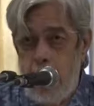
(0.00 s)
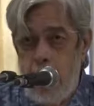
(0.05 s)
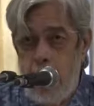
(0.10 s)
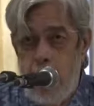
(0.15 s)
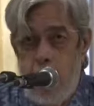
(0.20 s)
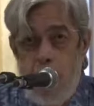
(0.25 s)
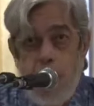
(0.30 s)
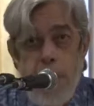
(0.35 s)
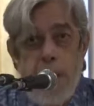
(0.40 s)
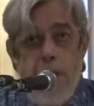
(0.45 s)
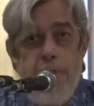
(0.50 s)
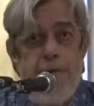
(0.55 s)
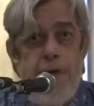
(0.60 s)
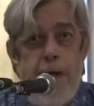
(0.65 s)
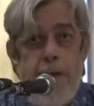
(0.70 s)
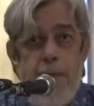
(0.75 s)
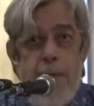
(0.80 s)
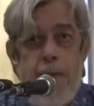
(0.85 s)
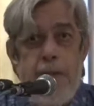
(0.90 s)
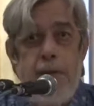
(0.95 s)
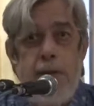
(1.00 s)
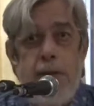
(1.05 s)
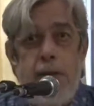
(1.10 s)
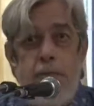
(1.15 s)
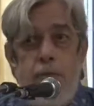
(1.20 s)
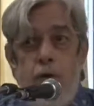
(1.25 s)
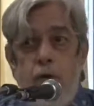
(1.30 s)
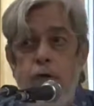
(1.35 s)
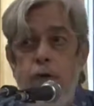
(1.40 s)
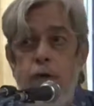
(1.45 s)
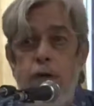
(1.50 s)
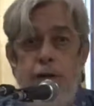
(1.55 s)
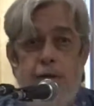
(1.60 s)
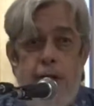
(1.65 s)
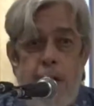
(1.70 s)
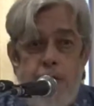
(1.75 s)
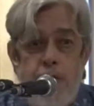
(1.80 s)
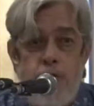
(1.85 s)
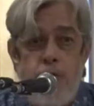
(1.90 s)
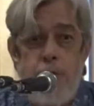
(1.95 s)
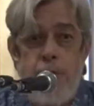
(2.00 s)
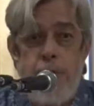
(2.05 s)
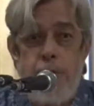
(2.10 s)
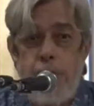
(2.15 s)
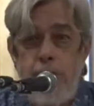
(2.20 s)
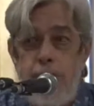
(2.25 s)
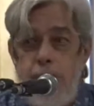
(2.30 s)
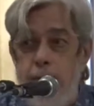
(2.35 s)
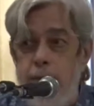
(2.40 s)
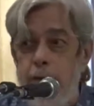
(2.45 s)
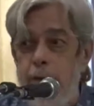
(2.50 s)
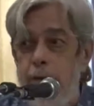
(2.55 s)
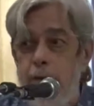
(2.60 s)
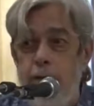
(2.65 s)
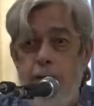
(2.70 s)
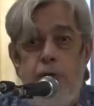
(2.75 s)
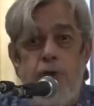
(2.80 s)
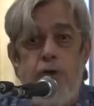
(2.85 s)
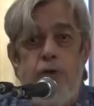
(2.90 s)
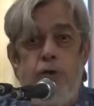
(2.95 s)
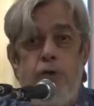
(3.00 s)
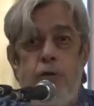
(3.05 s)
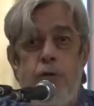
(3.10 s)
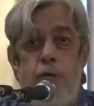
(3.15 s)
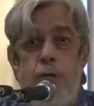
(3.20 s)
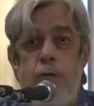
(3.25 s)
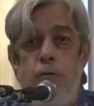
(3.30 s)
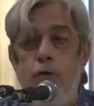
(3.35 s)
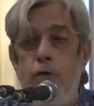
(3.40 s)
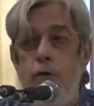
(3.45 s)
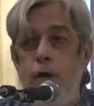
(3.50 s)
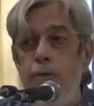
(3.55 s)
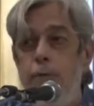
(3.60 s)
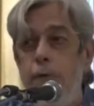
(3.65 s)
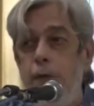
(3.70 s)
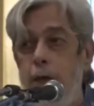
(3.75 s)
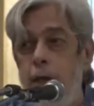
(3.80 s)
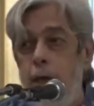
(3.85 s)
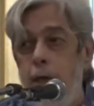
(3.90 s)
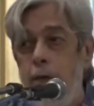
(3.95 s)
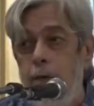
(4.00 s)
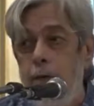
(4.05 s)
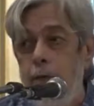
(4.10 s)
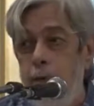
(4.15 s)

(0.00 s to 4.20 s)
any family that earned more than a thousand rupees a month, their children would not be allowed.